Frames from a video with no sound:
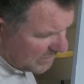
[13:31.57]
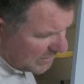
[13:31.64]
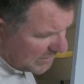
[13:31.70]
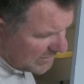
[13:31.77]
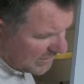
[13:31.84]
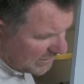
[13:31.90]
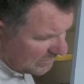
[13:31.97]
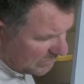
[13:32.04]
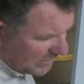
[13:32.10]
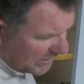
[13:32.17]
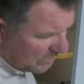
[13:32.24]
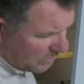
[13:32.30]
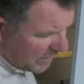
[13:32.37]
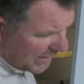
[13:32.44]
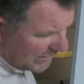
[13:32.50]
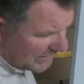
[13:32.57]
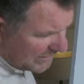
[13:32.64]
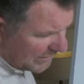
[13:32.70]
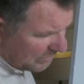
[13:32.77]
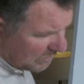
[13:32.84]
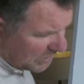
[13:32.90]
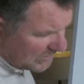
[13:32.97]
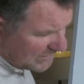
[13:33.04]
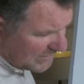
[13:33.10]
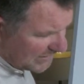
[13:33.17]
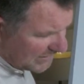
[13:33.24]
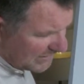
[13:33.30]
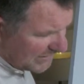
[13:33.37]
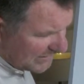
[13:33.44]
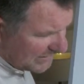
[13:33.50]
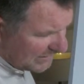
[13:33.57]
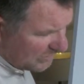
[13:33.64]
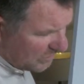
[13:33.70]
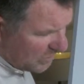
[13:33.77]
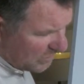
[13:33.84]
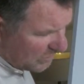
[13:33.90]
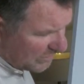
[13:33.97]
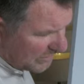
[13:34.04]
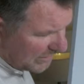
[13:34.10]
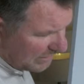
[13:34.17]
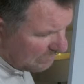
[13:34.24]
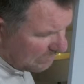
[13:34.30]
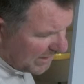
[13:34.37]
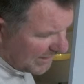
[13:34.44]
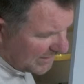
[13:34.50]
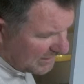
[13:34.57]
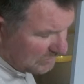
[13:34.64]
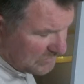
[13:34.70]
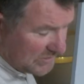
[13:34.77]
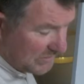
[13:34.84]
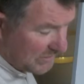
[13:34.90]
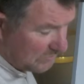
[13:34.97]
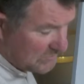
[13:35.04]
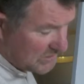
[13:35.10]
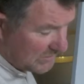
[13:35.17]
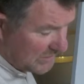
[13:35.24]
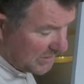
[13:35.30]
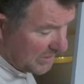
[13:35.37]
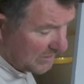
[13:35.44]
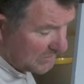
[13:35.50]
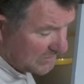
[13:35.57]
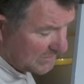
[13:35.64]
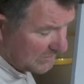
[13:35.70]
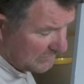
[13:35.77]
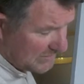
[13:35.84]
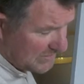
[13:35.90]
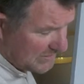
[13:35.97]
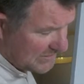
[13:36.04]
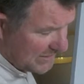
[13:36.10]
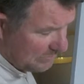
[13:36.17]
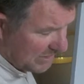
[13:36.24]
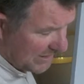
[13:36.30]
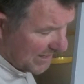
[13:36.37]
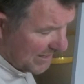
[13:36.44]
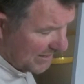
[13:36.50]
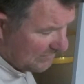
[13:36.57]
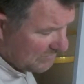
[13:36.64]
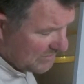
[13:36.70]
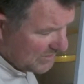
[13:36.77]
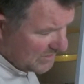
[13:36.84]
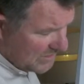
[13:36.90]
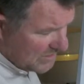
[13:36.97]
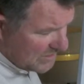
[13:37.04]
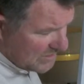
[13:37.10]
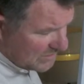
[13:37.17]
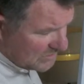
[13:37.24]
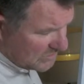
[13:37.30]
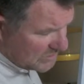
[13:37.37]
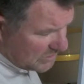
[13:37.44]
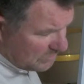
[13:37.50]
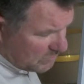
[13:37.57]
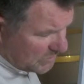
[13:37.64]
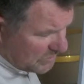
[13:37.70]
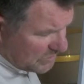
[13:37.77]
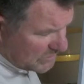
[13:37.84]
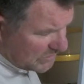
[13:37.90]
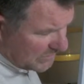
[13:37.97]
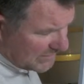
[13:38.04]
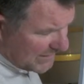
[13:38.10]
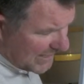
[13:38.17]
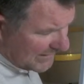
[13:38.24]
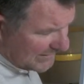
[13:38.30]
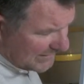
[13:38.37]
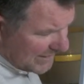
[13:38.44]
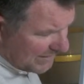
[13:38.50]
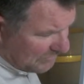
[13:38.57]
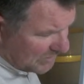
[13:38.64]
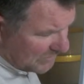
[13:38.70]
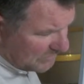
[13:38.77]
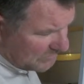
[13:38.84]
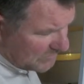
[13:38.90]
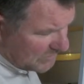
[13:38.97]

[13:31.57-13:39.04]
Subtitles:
and then there'll be a quiet time, and it'll take a little longer to get back up to the ups and downs, and the same again. So someone who's got that level